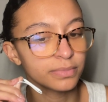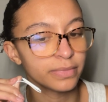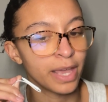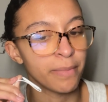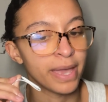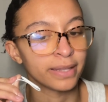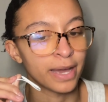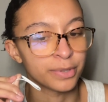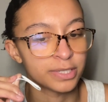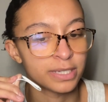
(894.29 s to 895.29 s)
They may
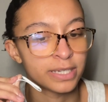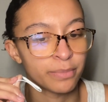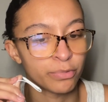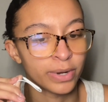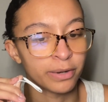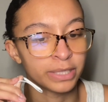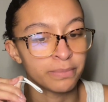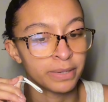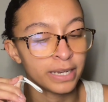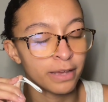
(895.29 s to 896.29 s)
allow us to temporarily
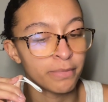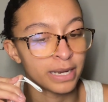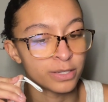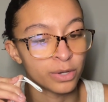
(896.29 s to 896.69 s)
beat him at his